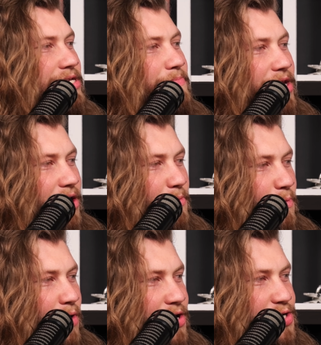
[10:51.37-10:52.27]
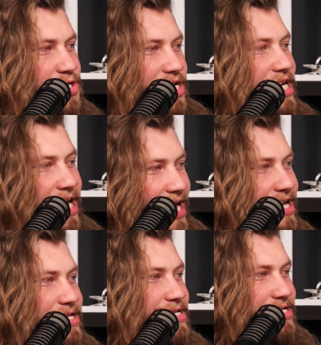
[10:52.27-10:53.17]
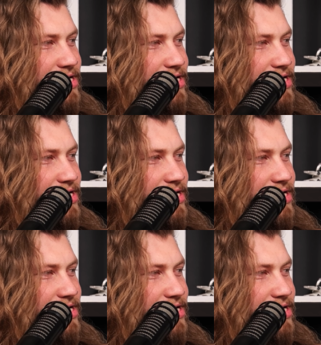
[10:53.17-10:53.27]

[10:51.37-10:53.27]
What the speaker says: depending on where she is.